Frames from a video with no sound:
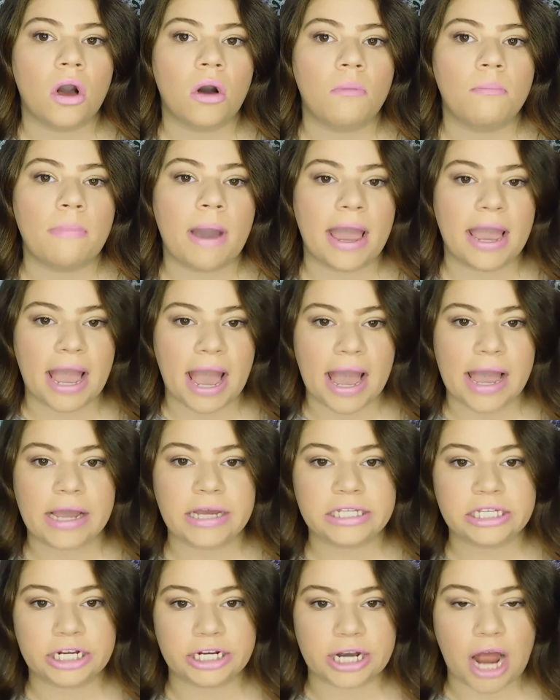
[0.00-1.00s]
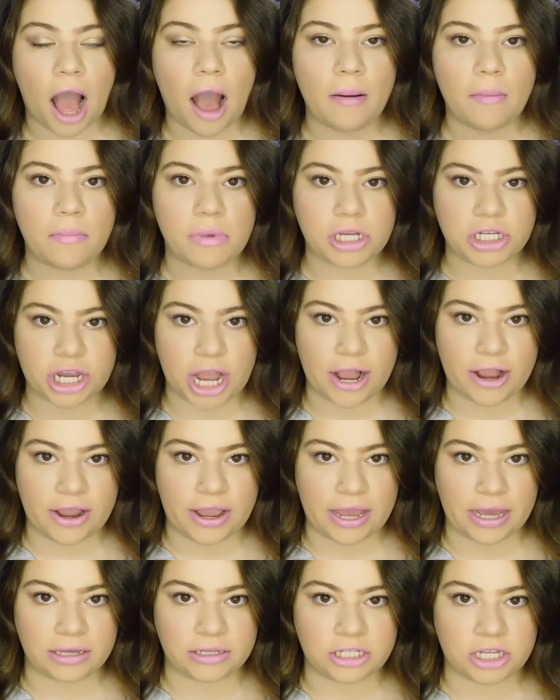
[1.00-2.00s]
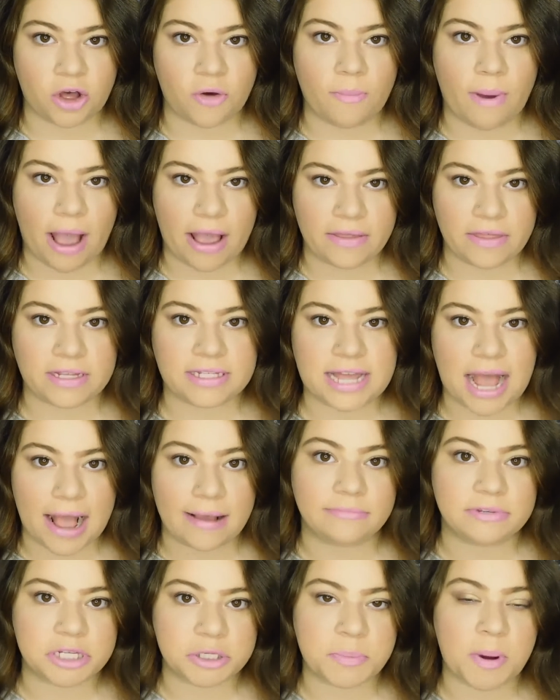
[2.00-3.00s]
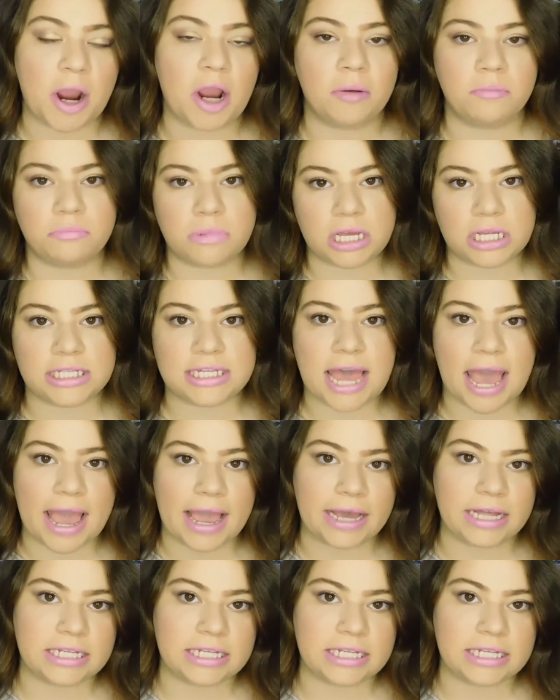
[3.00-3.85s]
my eggs are not maturing, so by the time sperm meets egg,